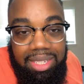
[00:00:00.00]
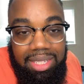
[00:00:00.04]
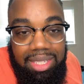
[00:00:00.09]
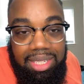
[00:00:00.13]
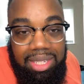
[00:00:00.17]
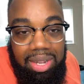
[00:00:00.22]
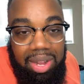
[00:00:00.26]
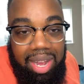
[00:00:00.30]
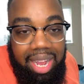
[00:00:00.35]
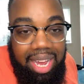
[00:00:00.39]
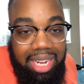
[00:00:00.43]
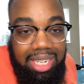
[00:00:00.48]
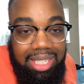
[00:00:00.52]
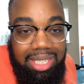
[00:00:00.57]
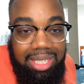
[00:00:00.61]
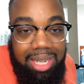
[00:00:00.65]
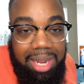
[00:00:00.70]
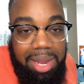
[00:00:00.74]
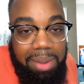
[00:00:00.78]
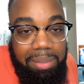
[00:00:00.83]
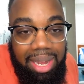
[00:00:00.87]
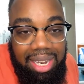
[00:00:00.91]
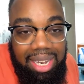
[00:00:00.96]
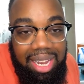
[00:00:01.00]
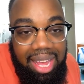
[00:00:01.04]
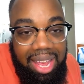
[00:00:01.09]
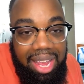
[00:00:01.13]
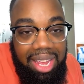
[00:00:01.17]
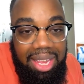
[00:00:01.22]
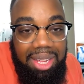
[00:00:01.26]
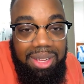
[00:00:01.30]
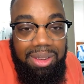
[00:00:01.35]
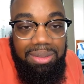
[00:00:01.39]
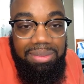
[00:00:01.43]
So I got to stay on my
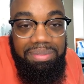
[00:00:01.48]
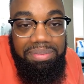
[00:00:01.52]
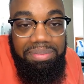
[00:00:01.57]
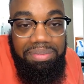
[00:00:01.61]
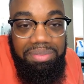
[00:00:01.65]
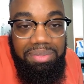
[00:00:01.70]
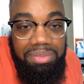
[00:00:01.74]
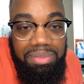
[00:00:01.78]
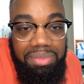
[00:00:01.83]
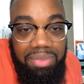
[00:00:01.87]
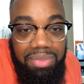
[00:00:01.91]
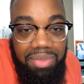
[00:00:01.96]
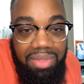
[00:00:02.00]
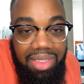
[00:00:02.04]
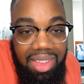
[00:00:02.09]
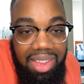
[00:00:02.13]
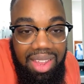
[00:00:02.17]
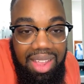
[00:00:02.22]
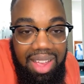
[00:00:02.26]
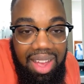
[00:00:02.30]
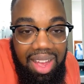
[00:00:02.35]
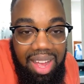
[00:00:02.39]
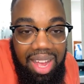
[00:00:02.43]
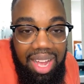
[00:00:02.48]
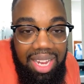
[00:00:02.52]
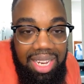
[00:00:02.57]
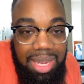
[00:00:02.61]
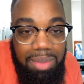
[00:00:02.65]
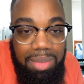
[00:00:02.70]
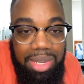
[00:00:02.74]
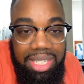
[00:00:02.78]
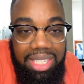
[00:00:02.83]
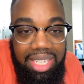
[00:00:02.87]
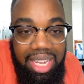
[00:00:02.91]
lane.
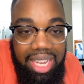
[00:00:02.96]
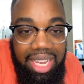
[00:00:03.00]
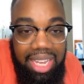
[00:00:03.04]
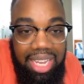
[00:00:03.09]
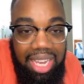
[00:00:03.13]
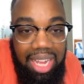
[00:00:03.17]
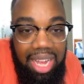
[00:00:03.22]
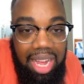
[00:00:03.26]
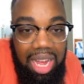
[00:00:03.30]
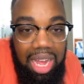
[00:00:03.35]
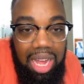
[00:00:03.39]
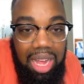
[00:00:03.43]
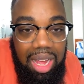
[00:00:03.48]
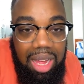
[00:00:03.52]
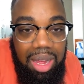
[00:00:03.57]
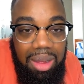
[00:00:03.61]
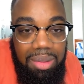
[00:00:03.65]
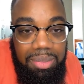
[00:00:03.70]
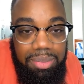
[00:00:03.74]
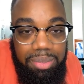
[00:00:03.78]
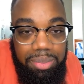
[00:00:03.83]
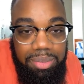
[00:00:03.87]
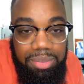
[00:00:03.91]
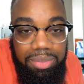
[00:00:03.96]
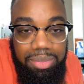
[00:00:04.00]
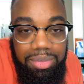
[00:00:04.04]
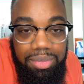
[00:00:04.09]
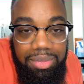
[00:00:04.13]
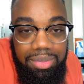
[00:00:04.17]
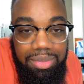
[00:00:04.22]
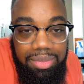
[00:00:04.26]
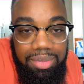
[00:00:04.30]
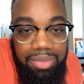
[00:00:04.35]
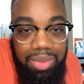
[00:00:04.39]
Let me see.
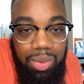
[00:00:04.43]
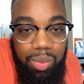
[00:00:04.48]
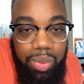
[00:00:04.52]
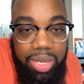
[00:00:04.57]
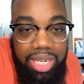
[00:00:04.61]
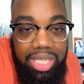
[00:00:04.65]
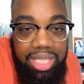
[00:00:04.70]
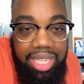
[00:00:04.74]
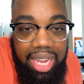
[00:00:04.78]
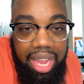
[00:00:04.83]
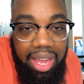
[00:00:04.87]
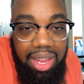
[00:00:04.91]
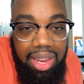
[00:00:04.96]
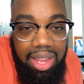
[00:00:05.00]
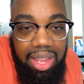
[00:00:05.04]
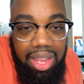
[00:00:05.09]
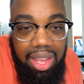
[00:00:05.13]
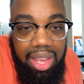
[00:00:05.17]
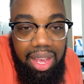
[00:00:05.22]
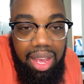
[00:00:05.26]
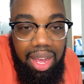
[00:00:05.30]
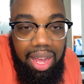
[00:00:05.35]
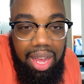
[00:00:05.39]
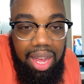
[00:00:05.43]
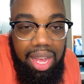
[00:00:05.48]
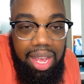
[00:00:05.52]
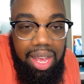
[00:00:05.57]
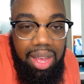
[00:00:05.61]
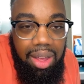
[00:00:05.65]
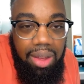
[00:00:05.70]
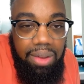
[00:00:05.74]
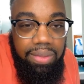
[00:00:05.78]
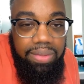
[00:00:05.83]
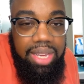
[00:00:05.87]
What is that?
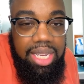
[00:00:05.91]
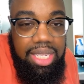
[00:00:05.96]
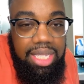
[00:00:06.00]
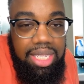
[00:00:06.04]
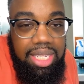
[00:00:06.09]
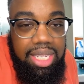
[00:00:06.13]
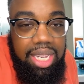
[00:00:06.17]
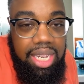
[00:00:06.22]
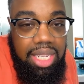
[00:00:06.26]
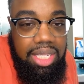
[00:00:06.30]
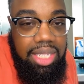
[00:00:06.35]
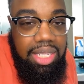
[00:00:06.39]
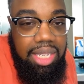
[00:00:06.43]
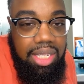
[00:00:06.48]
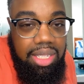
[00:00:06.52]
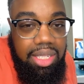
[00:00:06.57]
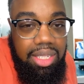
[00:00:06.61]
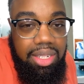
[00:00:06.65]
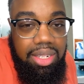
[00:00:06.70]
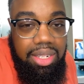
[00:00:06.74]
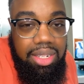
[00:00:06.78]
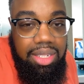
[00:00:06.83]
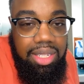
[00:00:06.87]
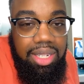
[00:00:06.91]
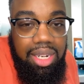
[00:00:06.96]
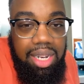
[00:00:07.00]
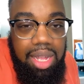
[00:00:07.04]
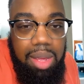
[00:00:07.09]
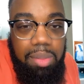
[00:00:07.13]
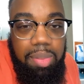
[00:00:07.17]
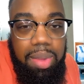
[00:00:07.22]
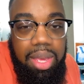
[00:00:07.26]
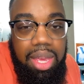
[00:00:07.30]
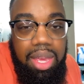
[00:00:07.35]
LVT Sisters
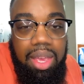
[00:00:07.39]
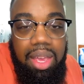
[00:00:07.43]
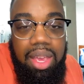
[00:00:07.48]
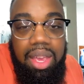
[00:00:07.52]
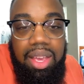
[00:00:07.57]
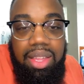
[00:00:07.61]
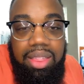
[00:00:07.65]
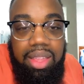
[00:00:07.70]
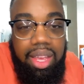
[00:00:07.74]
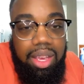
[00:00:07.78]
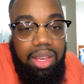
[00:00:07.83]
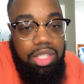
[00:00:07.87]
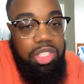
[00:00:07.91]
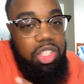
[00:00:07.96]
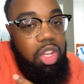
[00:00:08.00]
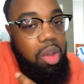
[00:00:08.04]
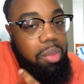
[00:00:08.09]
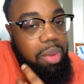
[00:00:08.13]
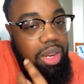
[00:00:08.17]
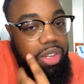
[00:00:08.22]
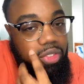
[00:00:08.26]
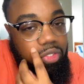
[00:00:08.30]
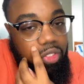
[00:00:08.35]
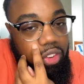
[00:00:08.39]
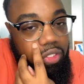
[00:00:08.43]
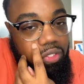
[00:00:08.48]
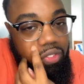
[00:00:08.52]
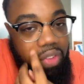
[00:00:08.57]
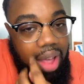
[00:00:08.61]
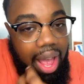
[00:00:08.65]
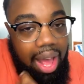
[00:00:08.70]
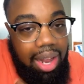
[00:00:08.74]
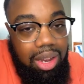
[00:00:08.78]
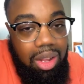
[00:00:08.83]
Libby, thank you so much for the
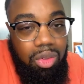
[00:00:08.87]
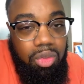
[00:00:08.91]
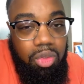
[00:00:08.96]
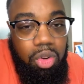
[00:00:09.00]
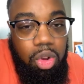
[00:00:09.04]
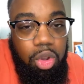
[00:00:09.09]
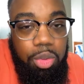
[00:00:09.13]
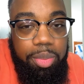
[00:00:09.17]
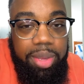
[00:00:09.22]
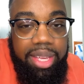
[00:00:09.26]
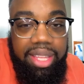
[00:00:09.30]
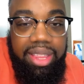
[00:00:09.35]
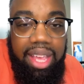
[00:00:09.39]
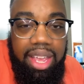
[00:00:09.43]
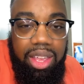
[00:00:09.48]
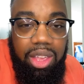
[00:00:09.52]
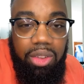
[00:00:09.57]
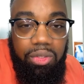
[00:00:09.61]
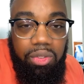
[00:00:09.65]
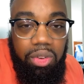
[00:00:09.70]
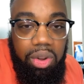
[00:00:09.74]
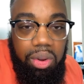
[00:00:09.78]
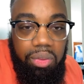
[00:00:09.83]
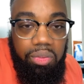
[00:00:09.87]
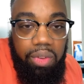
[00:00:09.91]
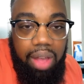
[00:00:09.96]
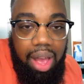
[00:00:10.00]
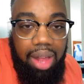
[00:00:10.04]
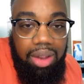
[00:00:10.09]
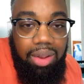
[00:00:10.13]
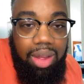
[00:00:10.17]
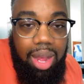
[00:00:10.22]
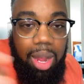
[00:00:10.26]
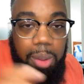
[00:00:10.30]
follow. Ruby, thank you for the
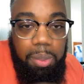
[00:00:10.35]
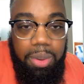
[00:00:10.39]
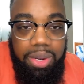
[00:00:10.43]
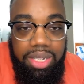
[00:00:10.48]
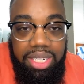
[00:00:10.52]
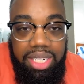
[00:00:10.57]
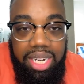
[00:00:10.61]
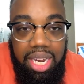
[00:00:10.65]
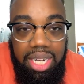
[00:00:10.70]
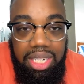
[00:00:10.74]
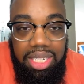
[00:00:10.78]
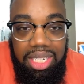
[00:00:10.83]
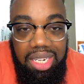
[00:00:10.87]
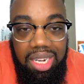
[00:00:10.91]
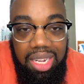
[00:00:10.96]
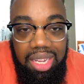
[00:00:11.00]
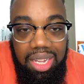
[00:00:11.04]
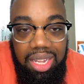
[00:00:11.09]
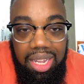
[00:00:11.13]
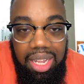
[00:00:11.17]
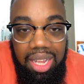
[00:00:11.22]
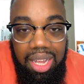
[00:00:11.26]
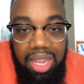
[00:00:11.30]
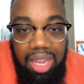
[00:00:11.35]
follow. I appreciate you.